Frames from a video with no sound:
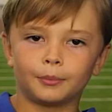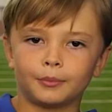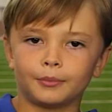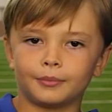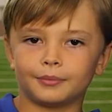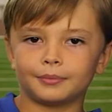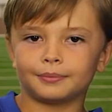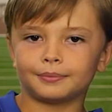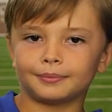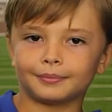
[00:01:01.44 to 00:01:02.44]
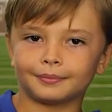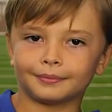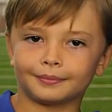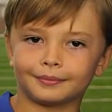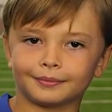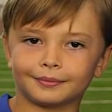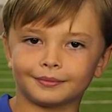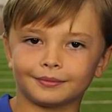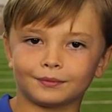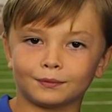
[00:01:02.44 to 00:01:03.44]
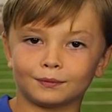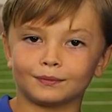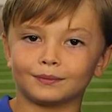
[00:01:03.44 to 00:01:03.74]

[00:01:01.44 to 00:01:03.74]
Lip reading: (silent)